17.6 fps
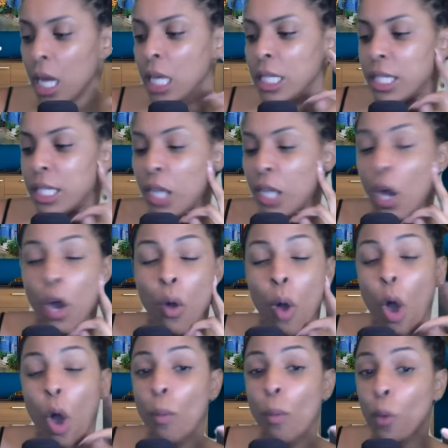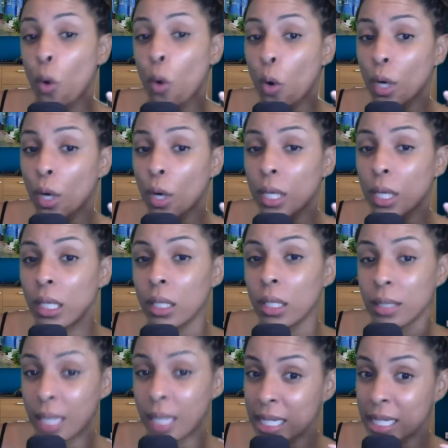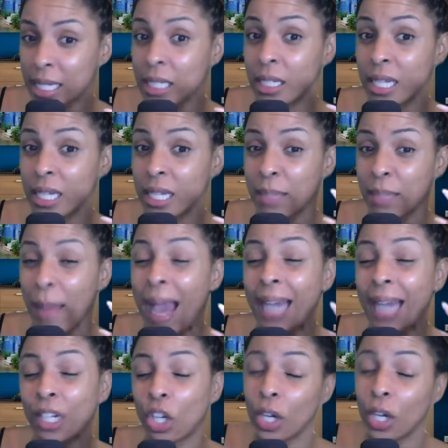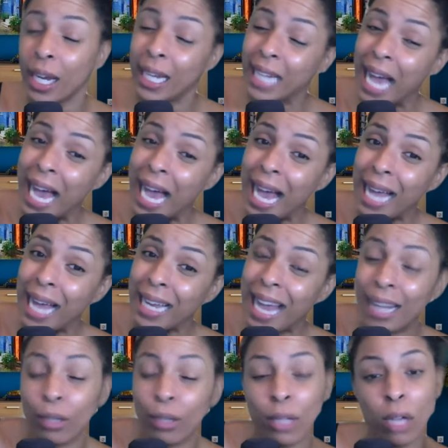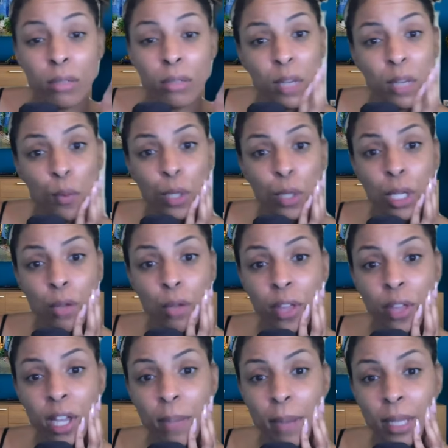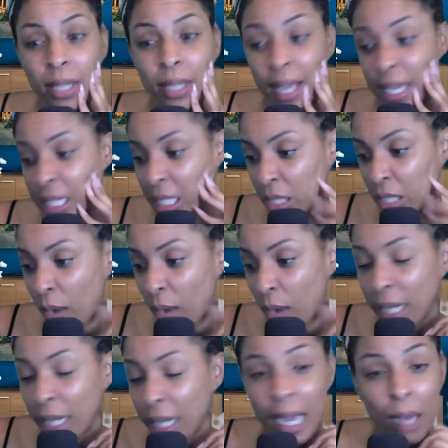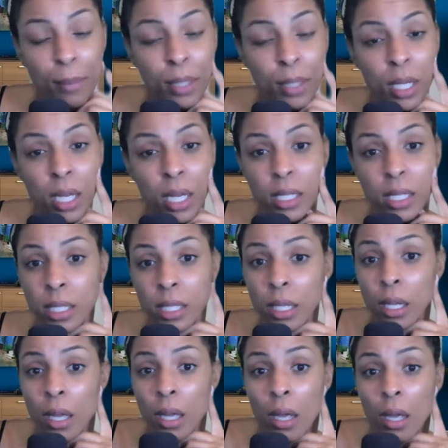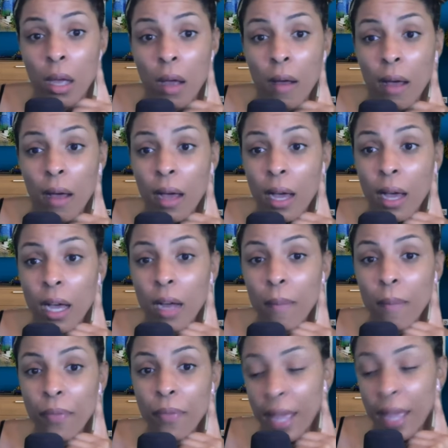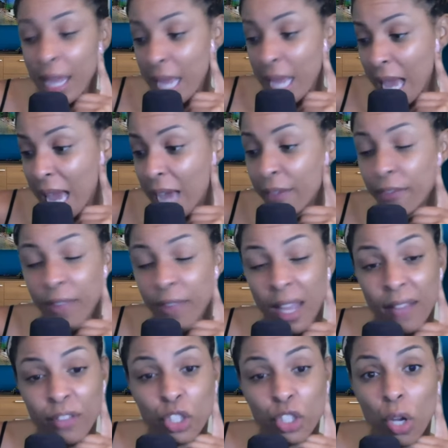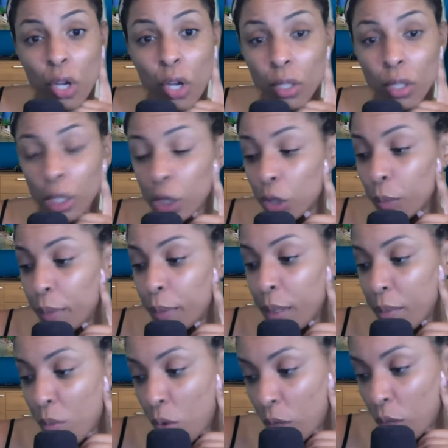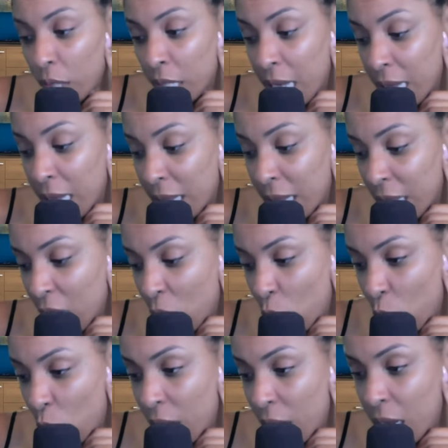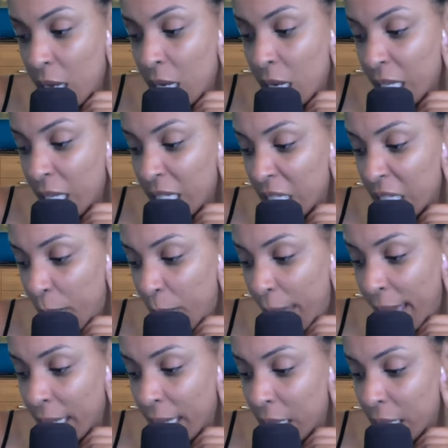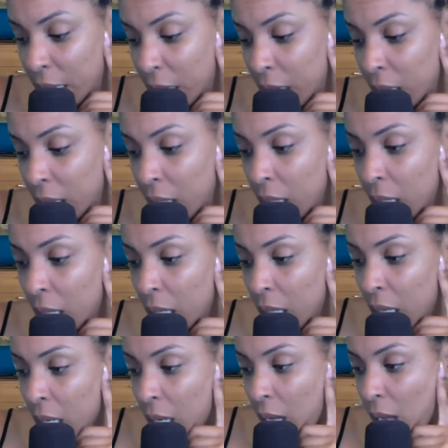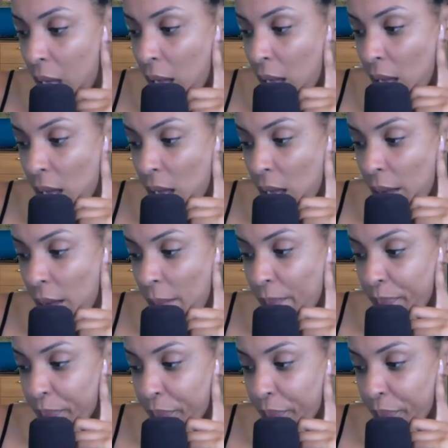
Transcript: So home court does, does matter. And I, I don't know, T, what do you think about the Aces right now? Because Um, they have, they've struggled a little bit more than I think we expected. Um, yeah.